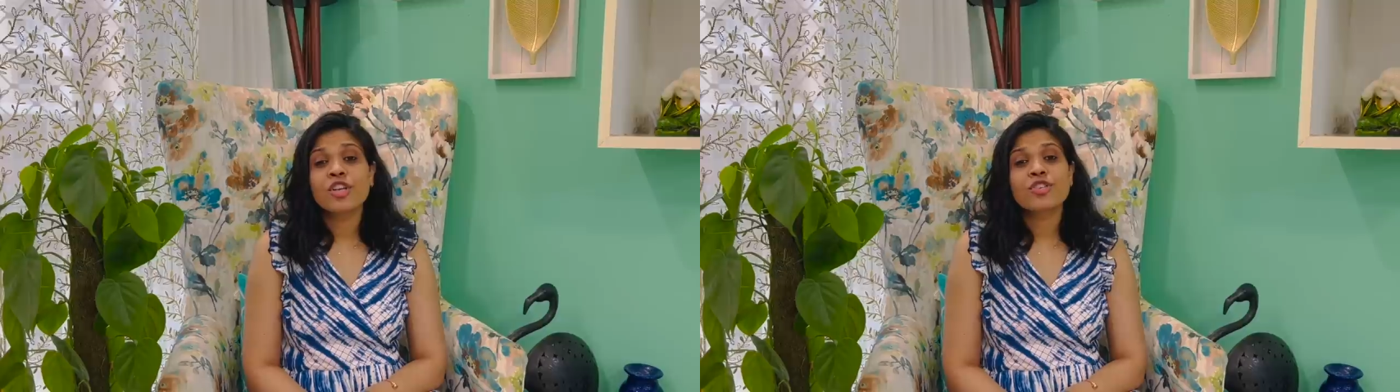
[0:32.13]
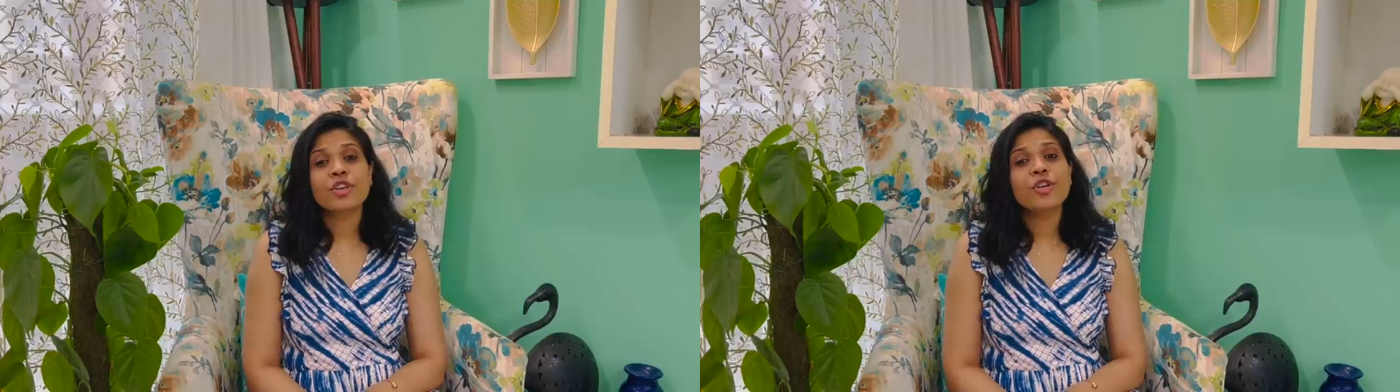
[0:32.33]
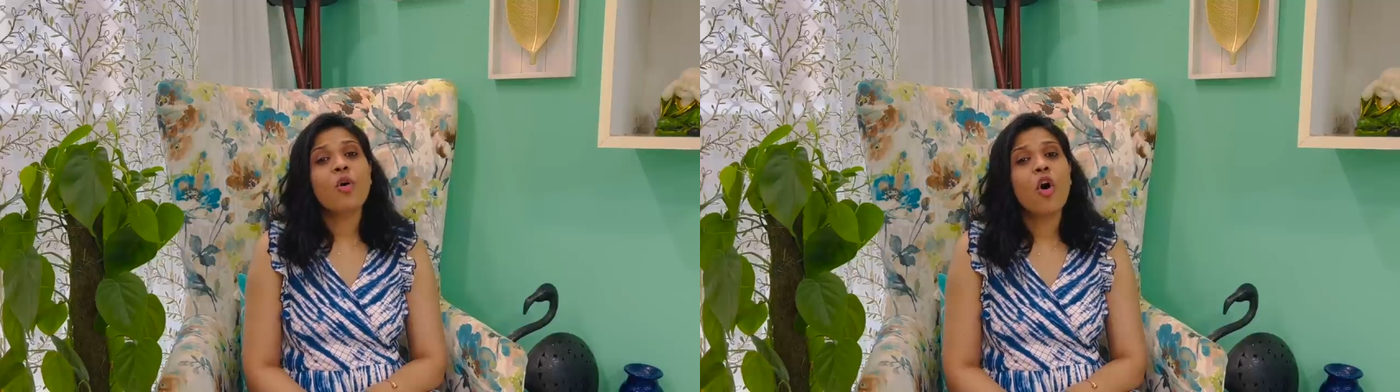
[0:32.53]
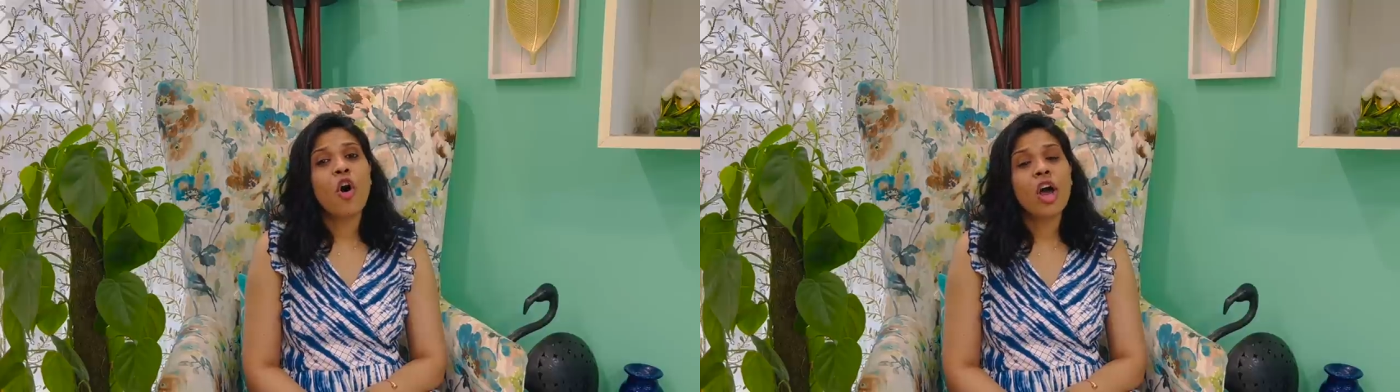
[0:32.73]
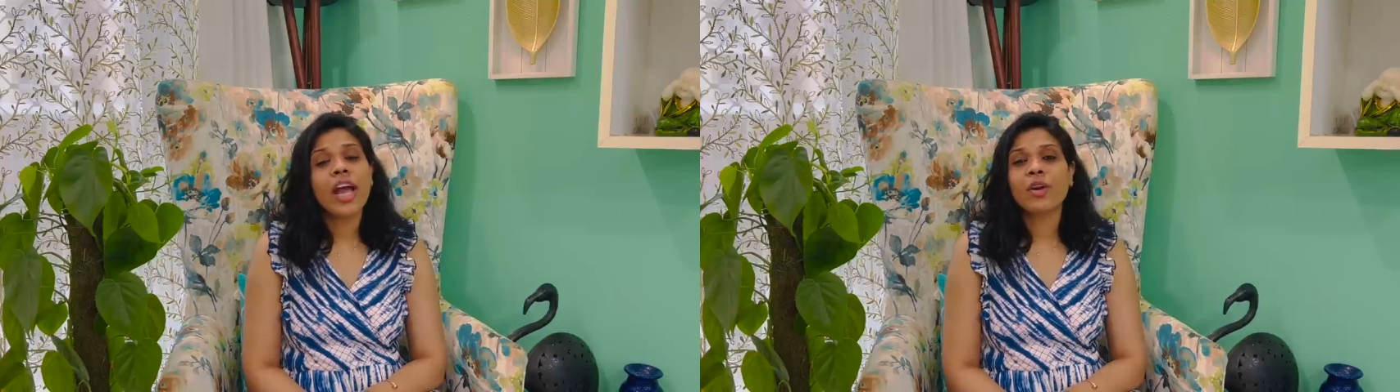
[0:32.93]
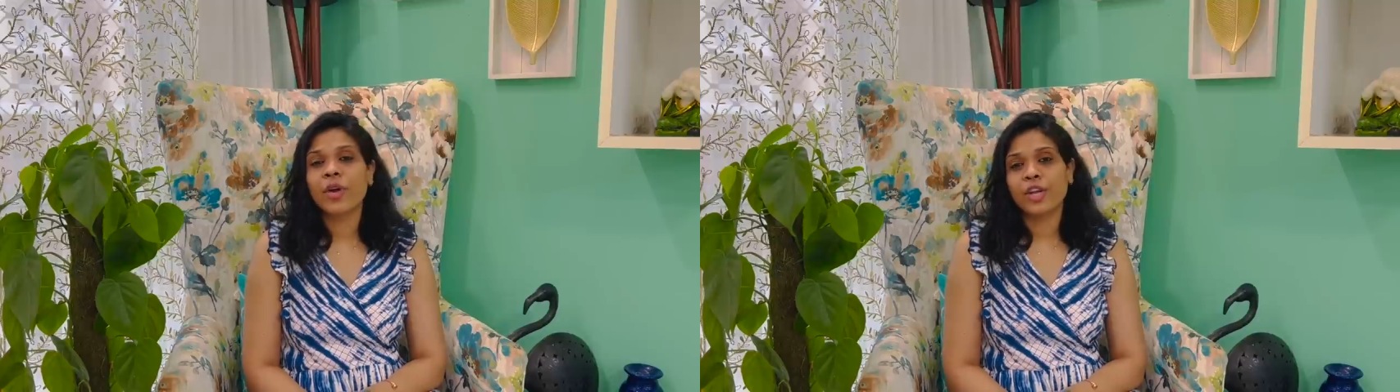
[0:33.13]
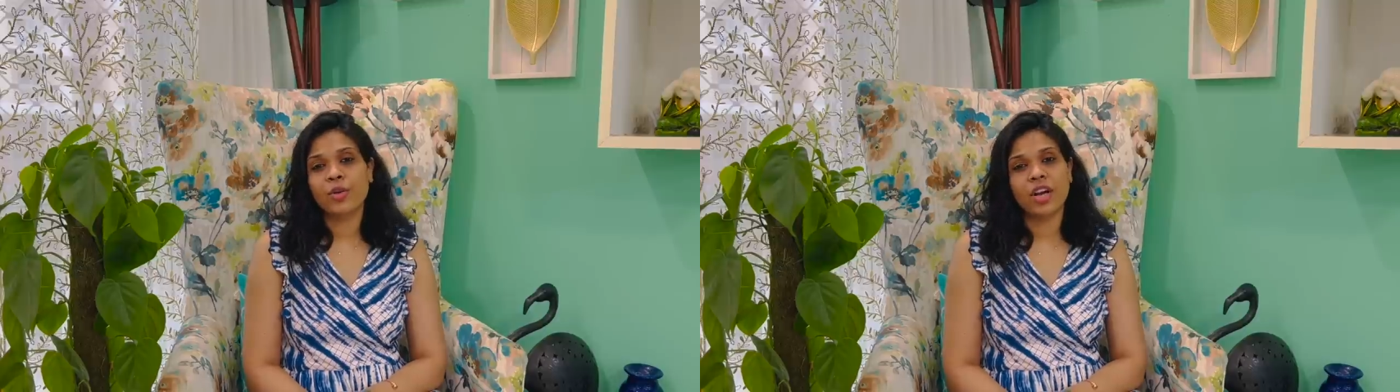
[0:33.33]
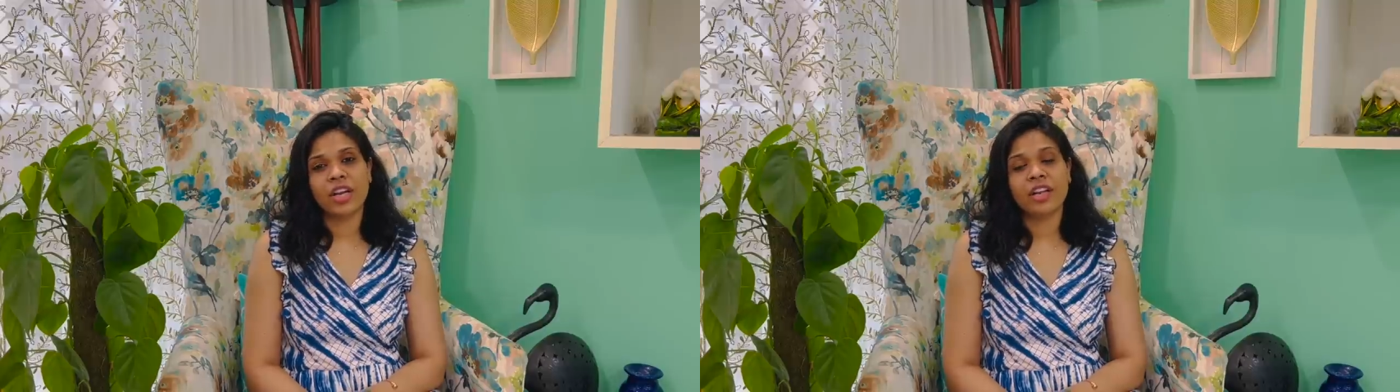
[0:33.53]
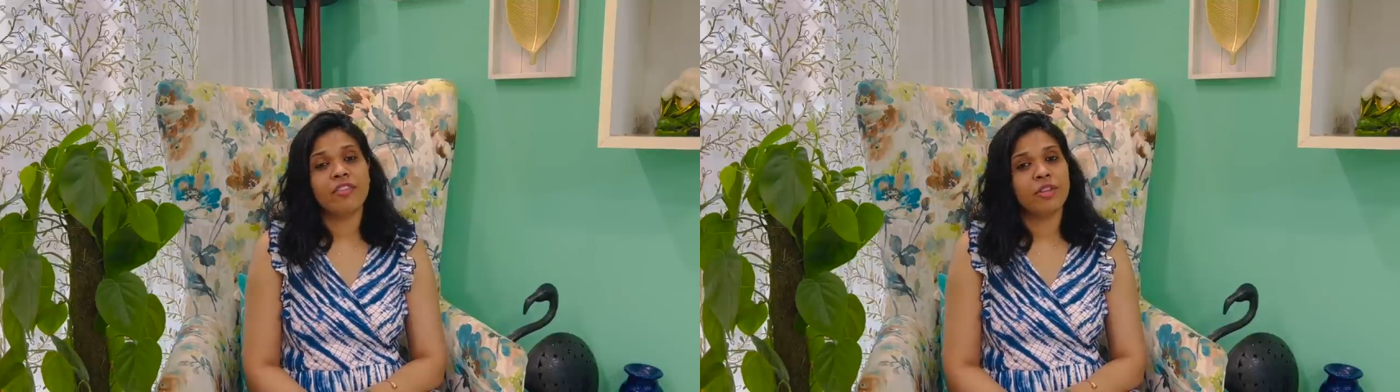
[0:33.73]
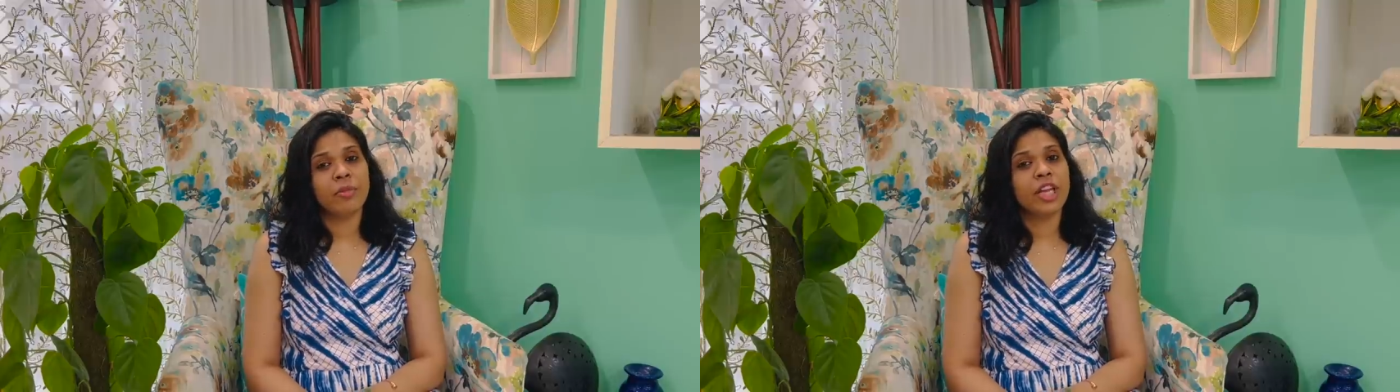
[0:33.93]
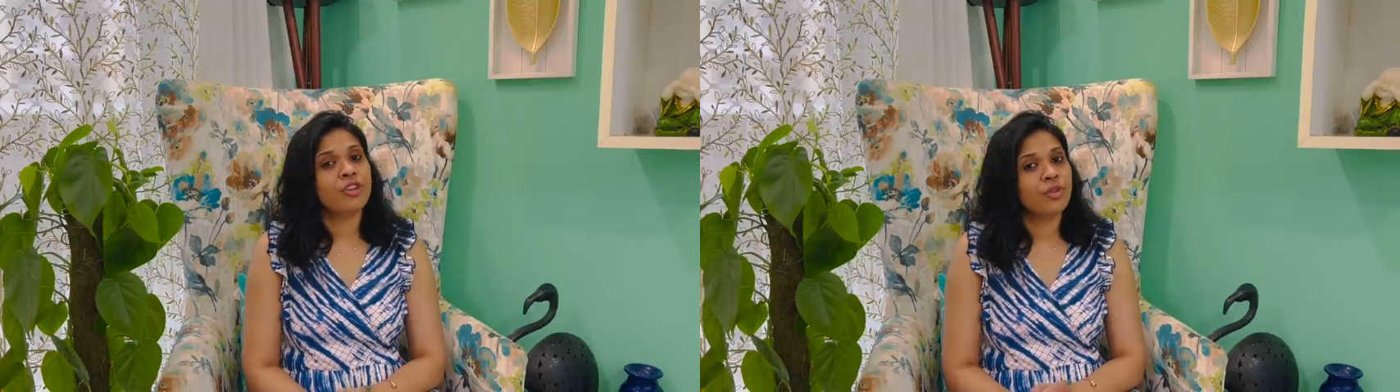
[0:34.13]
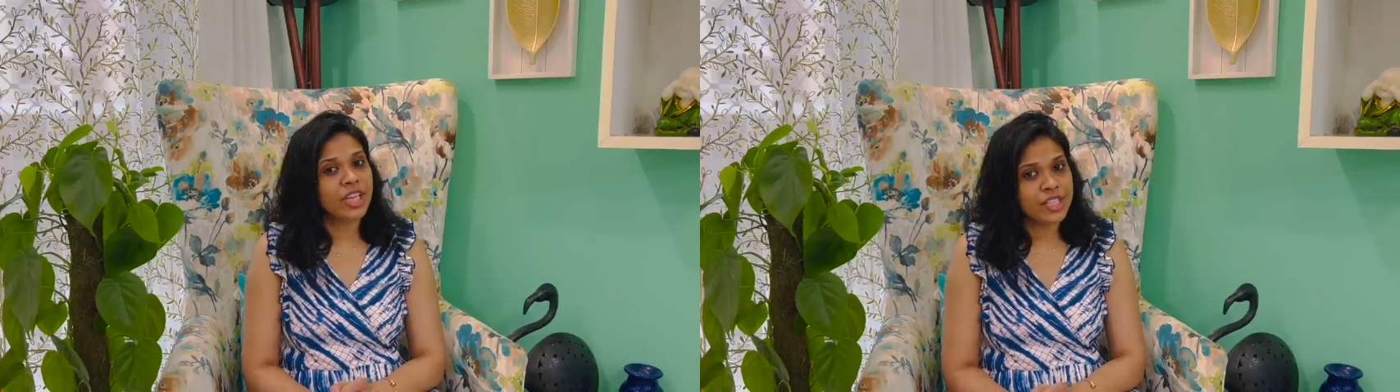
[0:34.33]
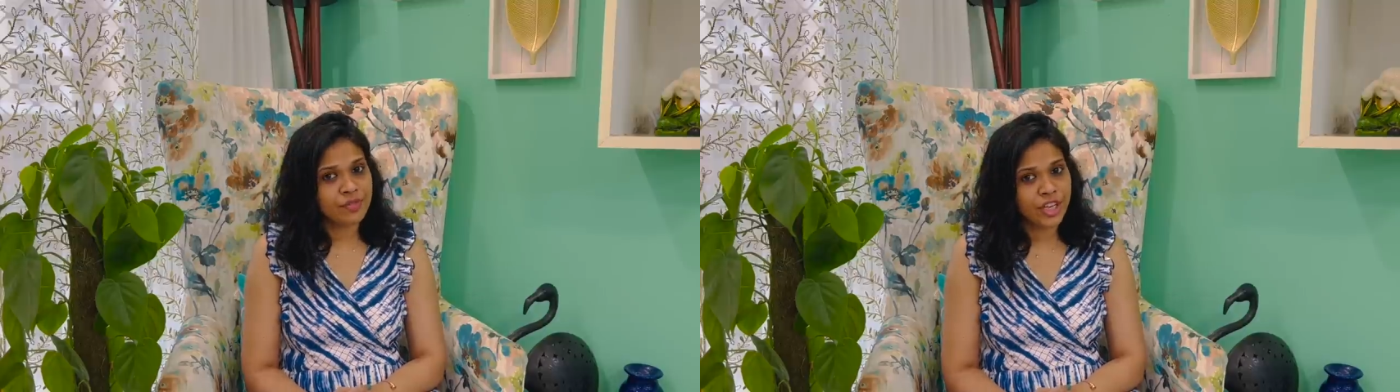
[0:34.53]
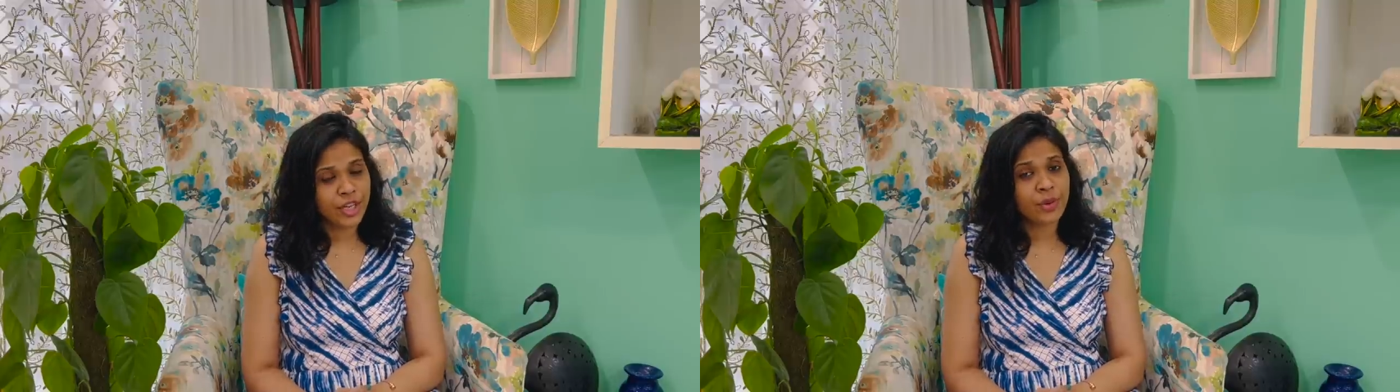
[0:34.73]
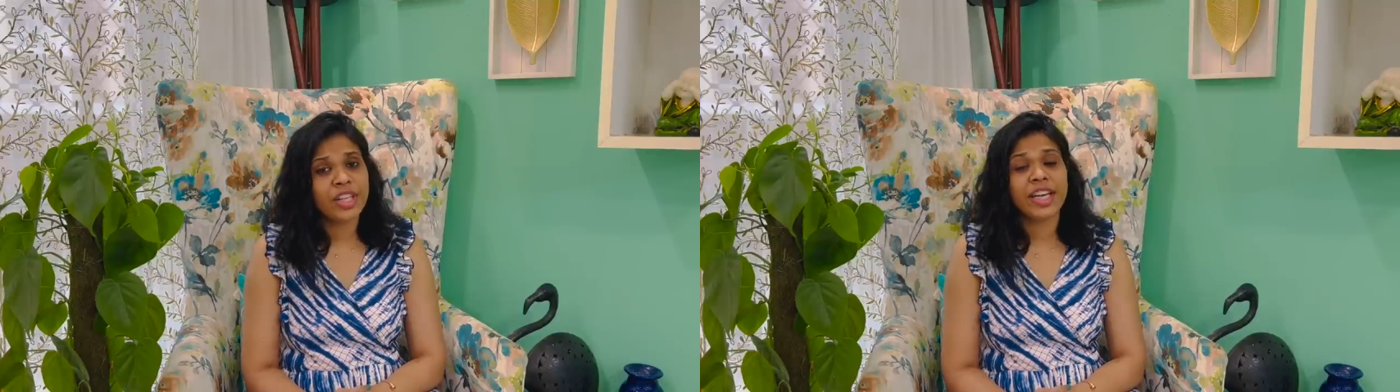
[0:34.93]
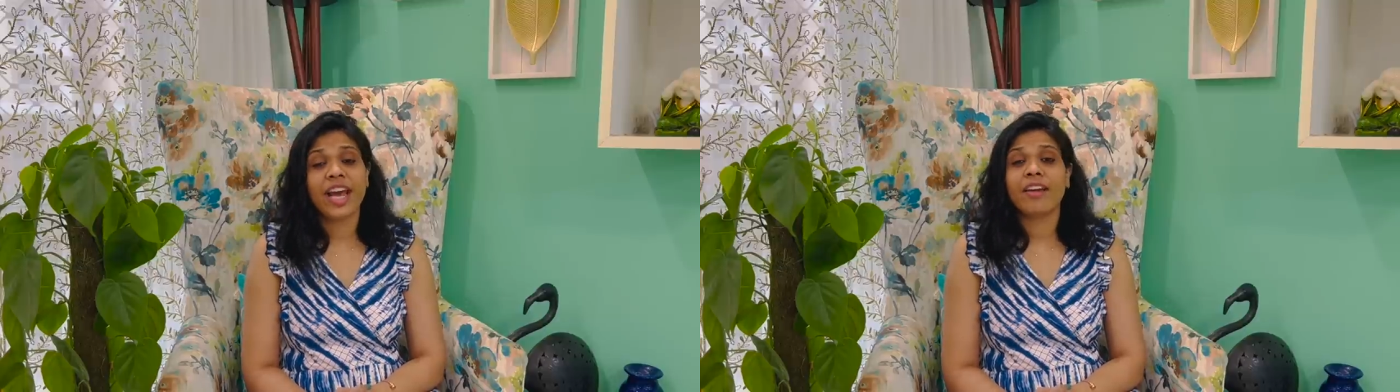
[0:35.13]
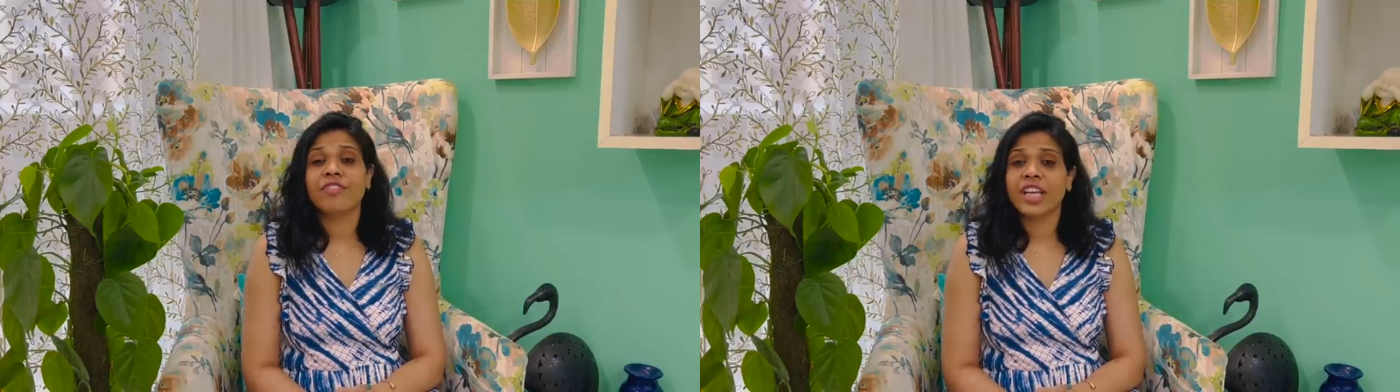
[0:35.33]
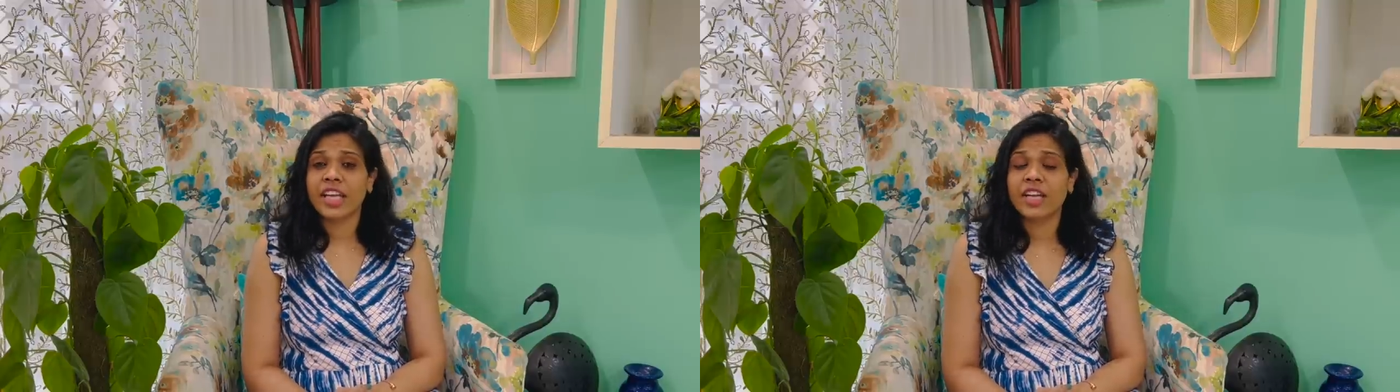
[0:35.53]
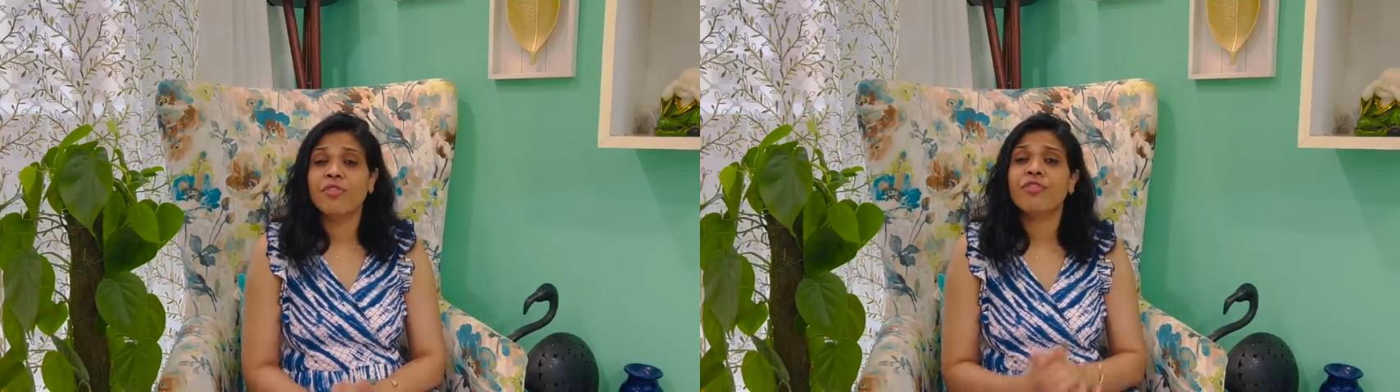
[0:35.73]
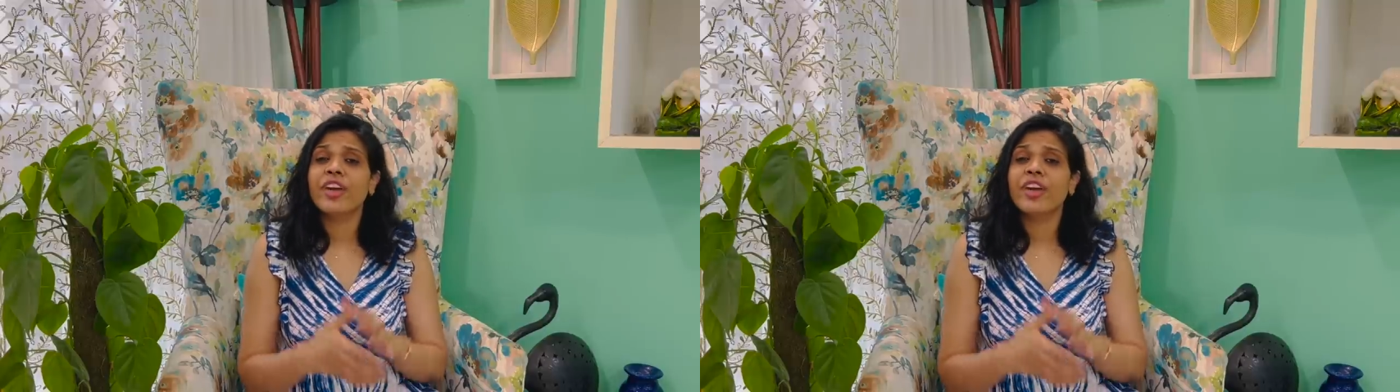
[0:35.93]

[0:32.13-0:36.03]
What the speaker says: So you all are going to agree with me in today's video that I have taken